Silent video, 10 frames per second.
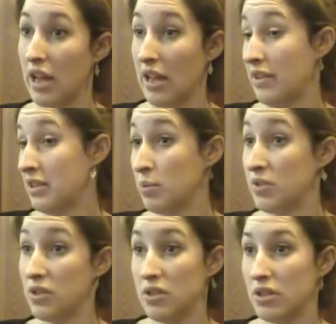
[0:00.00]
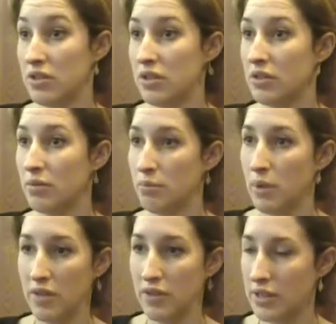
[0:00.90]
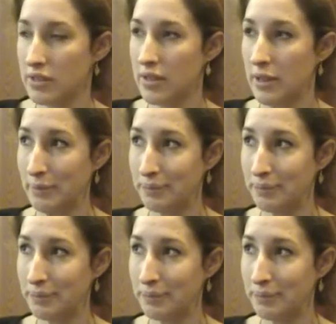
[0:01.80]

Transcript: in this position until May of next year.